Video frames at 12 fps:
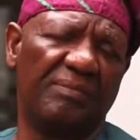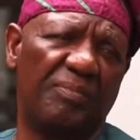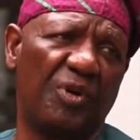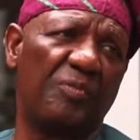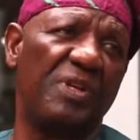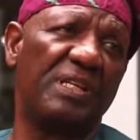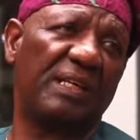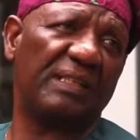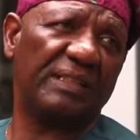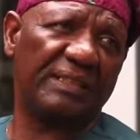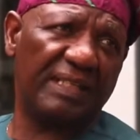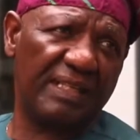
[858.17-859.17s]
public
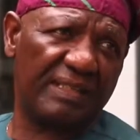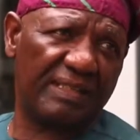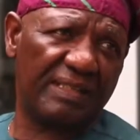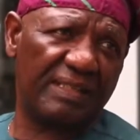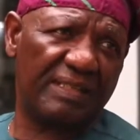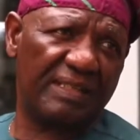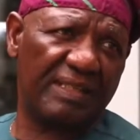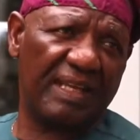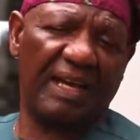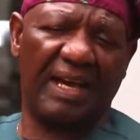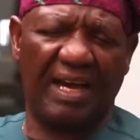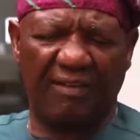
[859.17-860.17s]
agencies
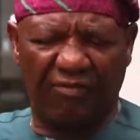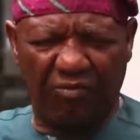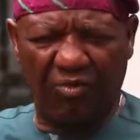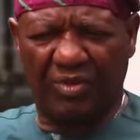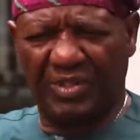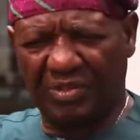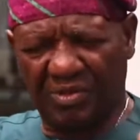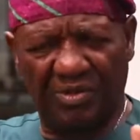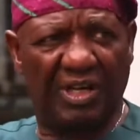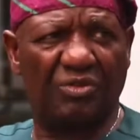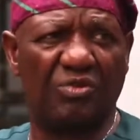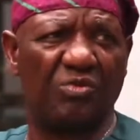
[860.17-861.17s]
that have one thing or
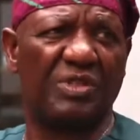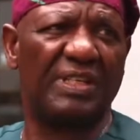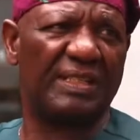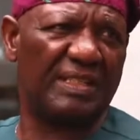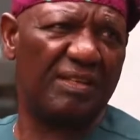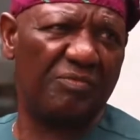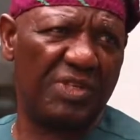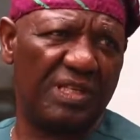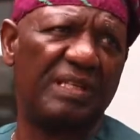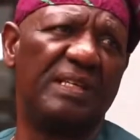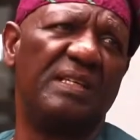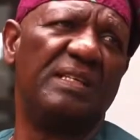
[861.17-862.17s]
the other to do with SME,
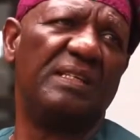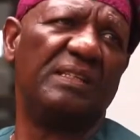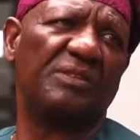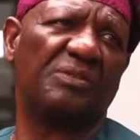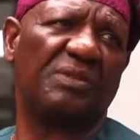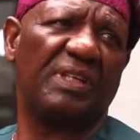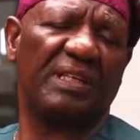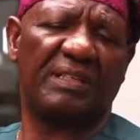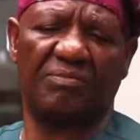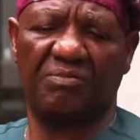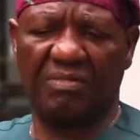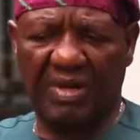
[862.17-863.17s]
so that
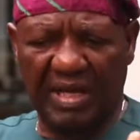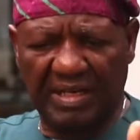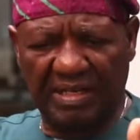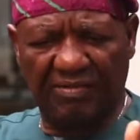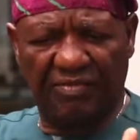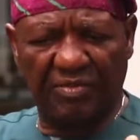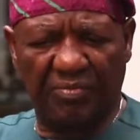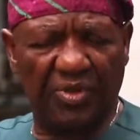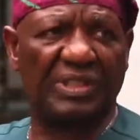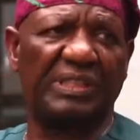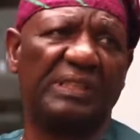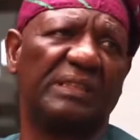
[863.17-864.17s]
and
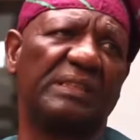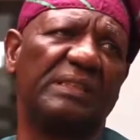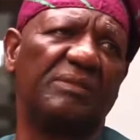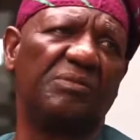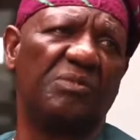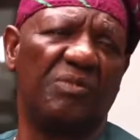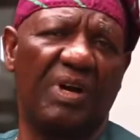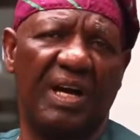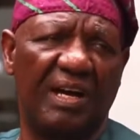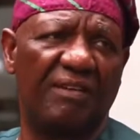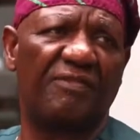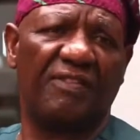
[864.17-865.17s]
everybody will
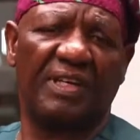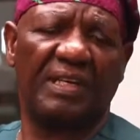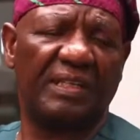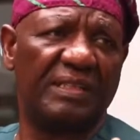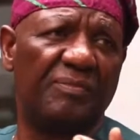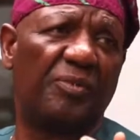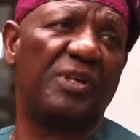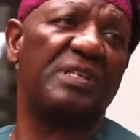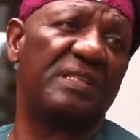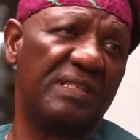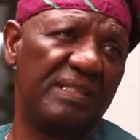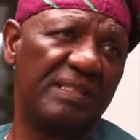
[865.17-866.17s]
have the
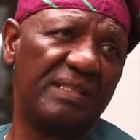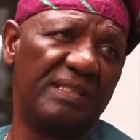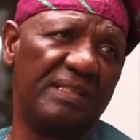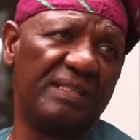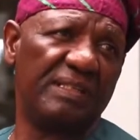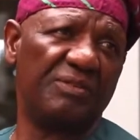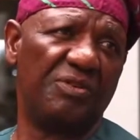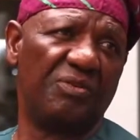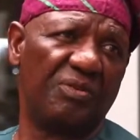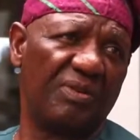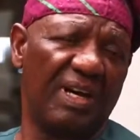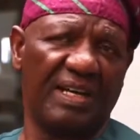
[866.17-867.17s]
policy, you
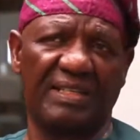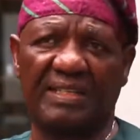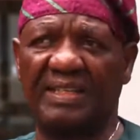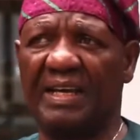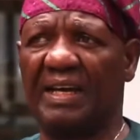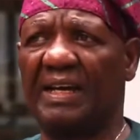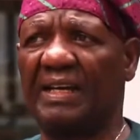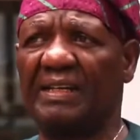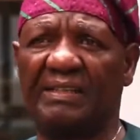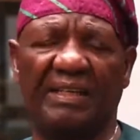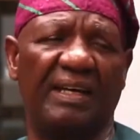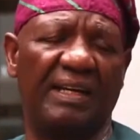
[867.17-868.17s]
know, as
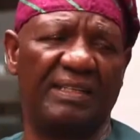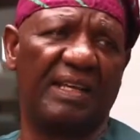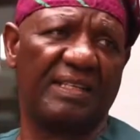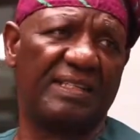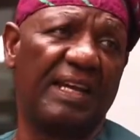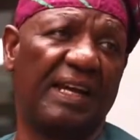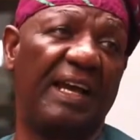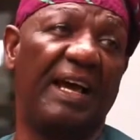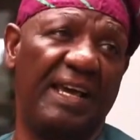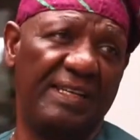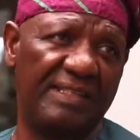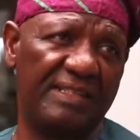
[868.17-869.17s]
their
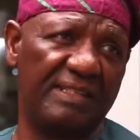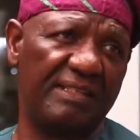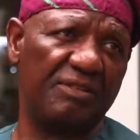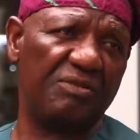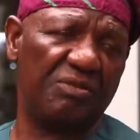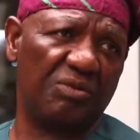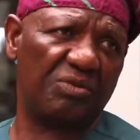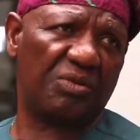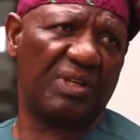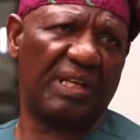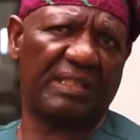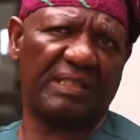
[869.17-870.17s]
guide, you know, so
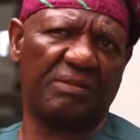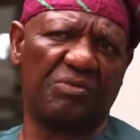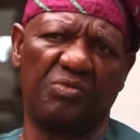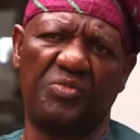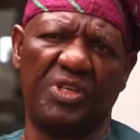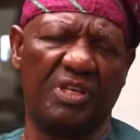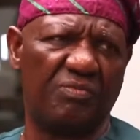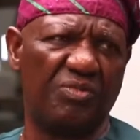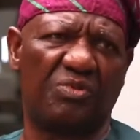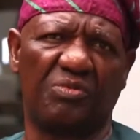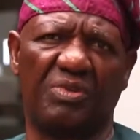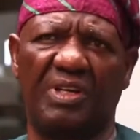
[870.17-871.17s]
that they will be able
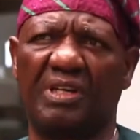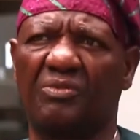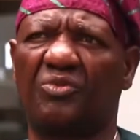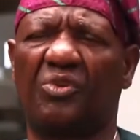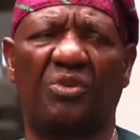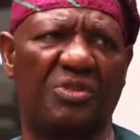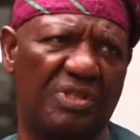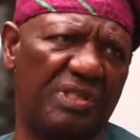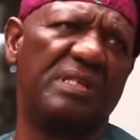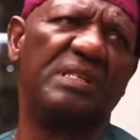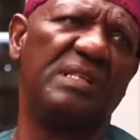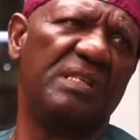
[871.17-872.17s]
to now touch
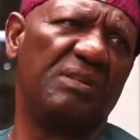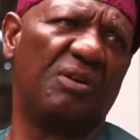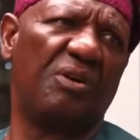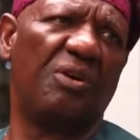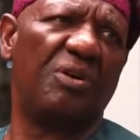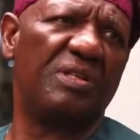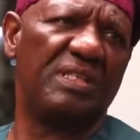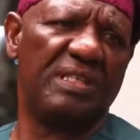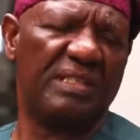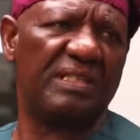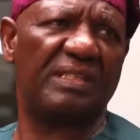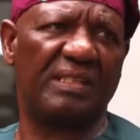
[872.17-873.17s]
all the
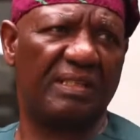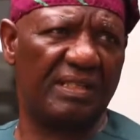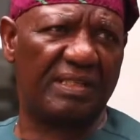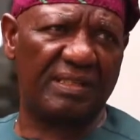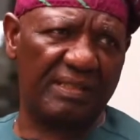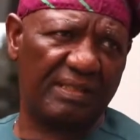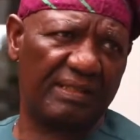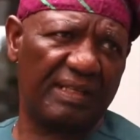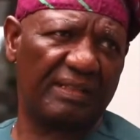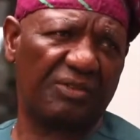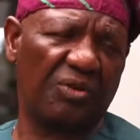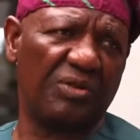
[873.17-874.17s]
nitty-gritty
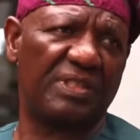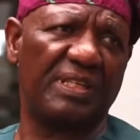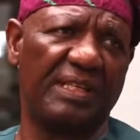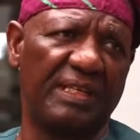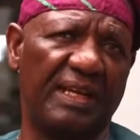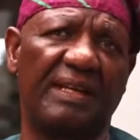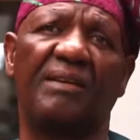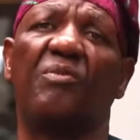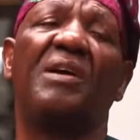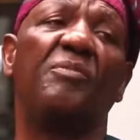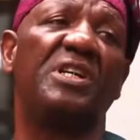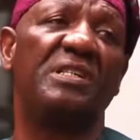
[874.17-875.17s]
that's contained, and then we
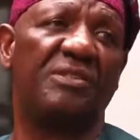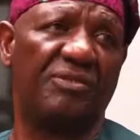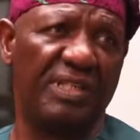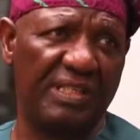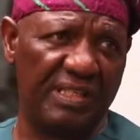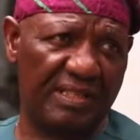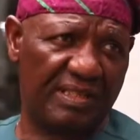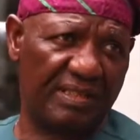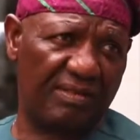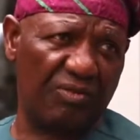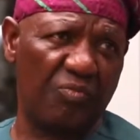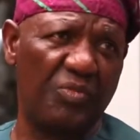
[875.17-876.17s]
are monitoring it
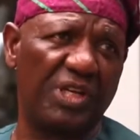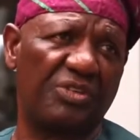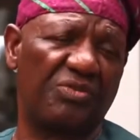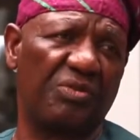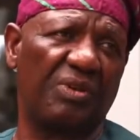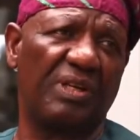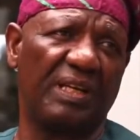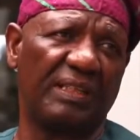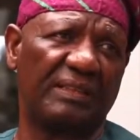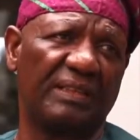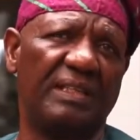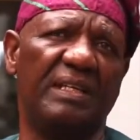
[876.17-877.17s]
to make sure
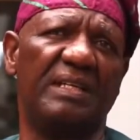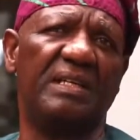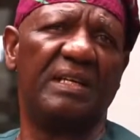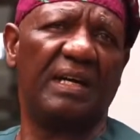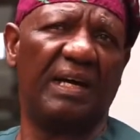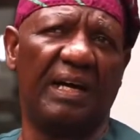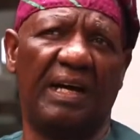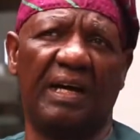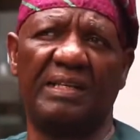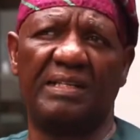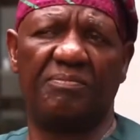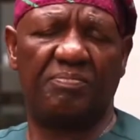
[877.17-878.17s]
that
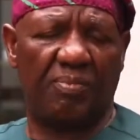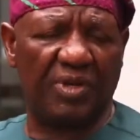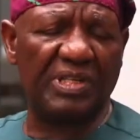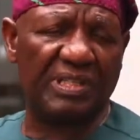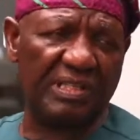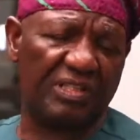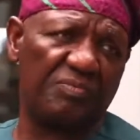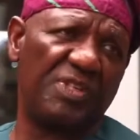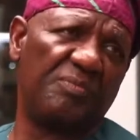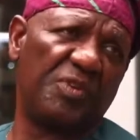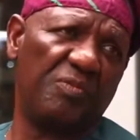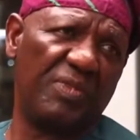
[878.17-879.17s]
the policy is being
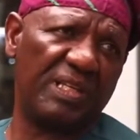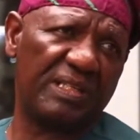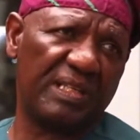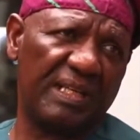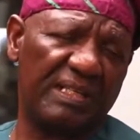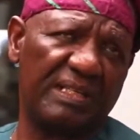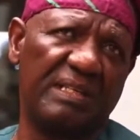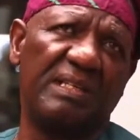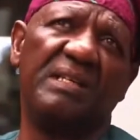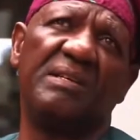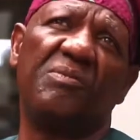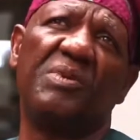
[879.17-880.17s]
implemented.
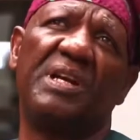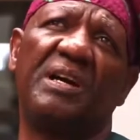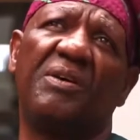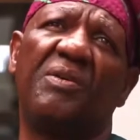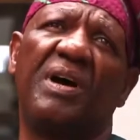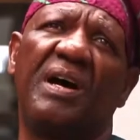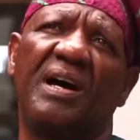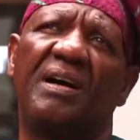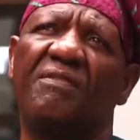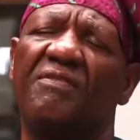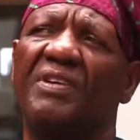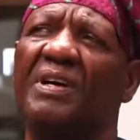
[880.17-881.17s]
We now
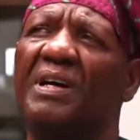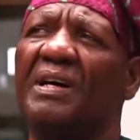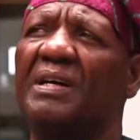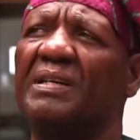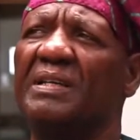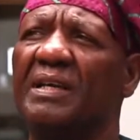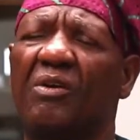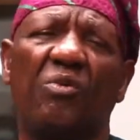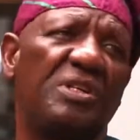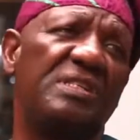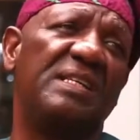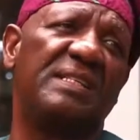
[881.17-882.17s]
have a
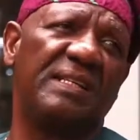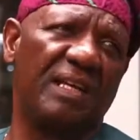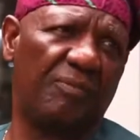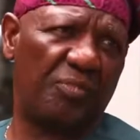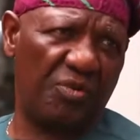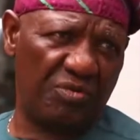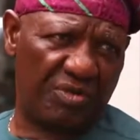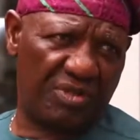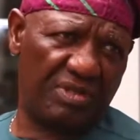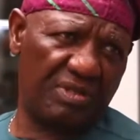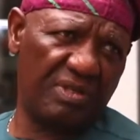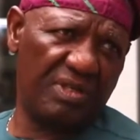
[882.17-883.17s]
coordinated
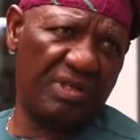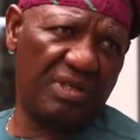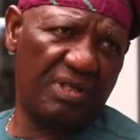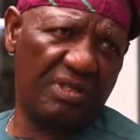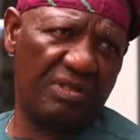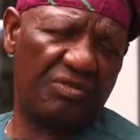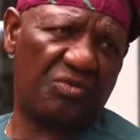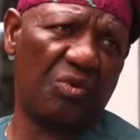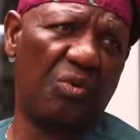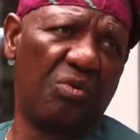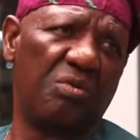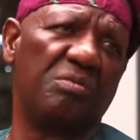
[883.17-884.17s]
approach
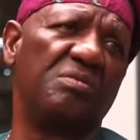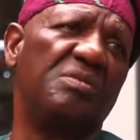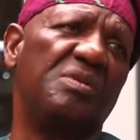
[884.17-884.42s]
to